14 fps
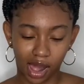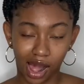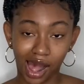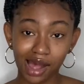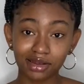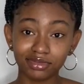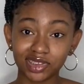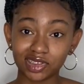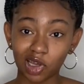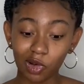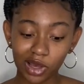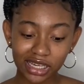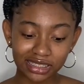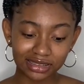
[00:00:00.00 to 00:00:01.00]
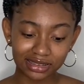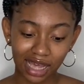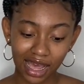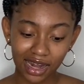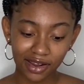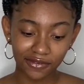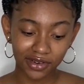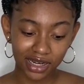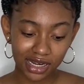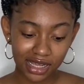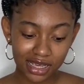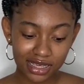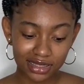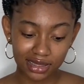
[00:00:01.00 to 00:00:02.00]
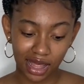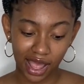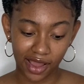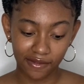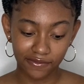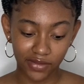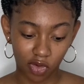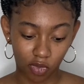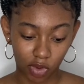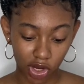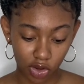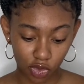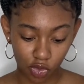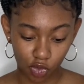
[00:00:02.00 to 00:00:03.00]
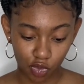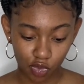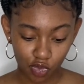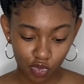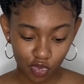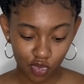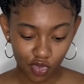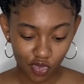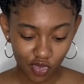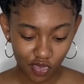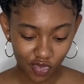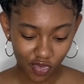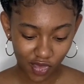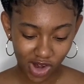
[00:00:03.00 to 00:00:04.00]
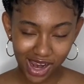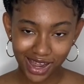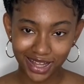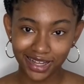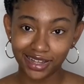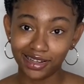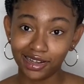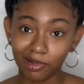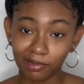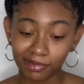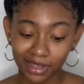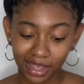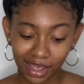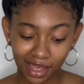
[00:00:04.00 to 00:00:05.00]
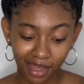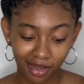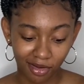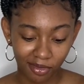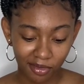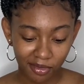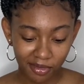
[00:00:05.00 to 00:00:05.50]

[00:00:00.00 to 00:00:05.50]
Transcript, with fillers: I'm so excited for these, like for real. No cap.